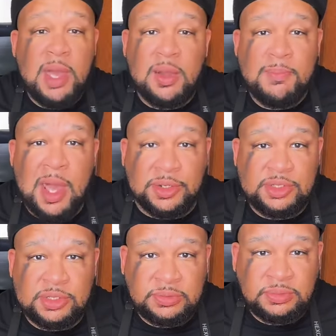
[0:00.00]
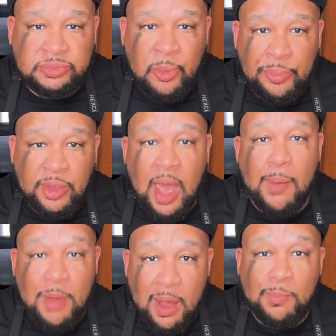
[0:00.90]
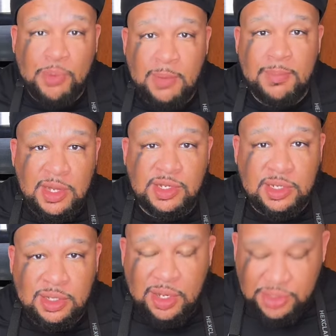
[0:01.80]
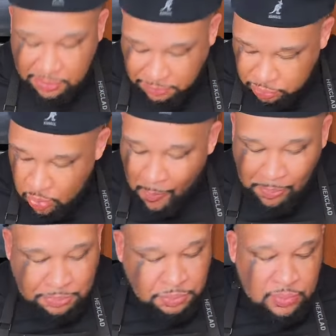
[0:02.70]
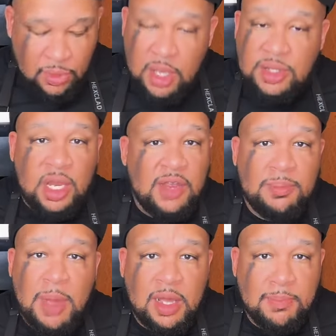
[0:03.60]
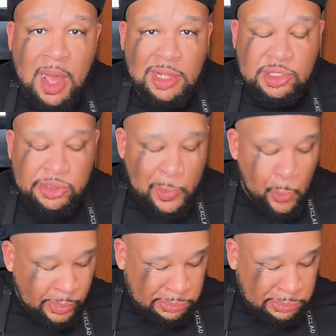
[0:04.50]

even make a mess. I'm, I'm pretty messy in the kitchen. Didn't even make a mess.